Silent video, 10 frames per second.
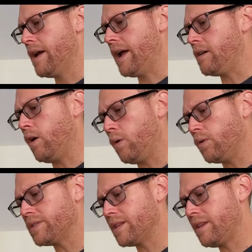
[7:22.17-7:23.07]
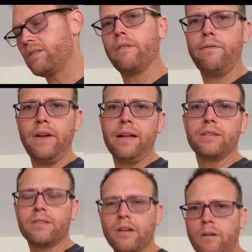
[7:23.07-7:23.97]
and holes that these will fit.
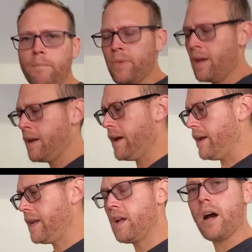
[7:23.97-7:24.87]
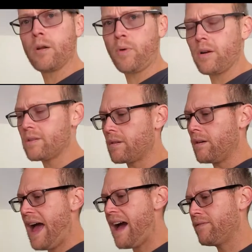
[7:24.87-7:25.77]
So any auto parts store
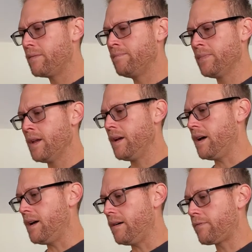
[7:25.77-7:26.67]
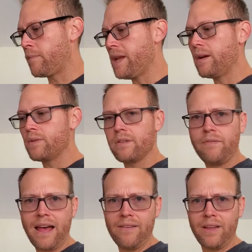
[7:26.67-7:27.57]
will have them. For me, it was a
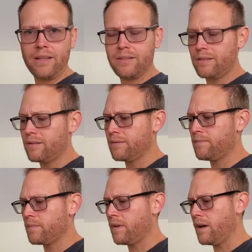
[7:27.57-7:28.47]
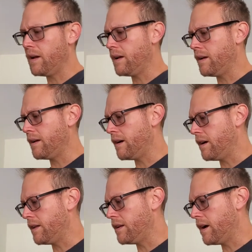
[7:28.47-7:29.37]
5/8
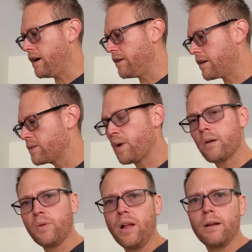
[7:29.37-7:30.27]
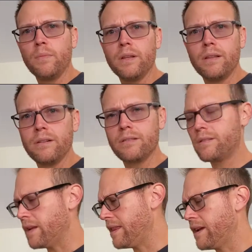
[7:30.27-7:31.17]
on our spark plug, but
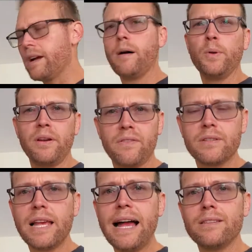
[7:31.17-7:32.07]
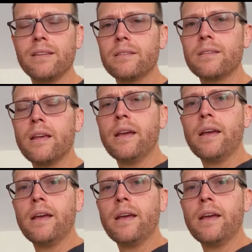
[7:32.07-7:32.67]
there's, I think, a couple different sizes